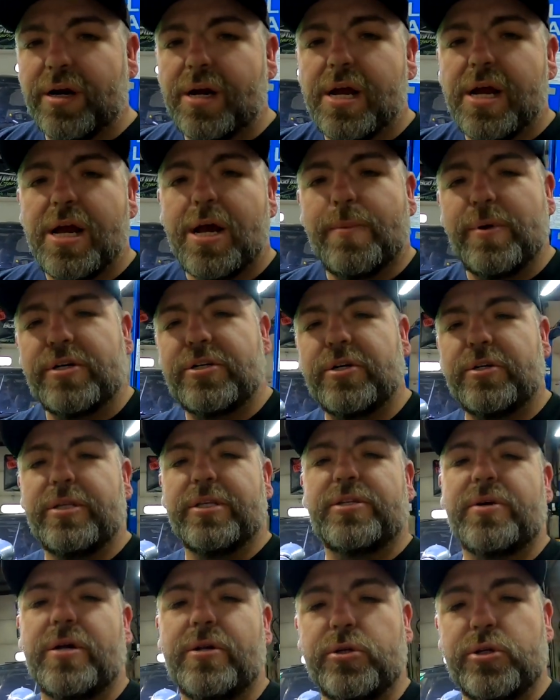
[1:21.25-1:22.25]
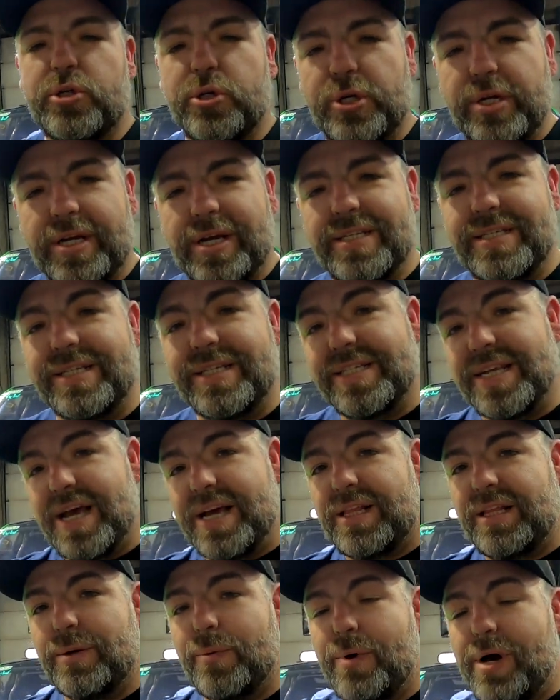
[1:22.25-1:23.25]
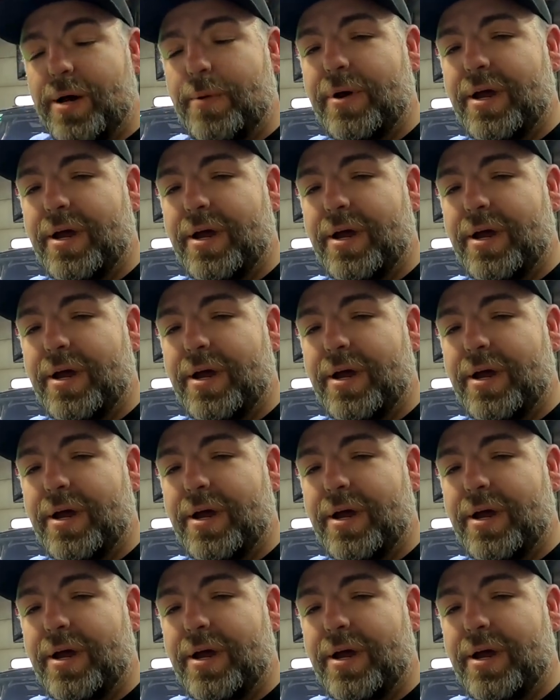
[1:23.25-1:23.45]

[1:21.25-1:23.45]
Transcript: I'm gonna turn this around and show you guys exactly why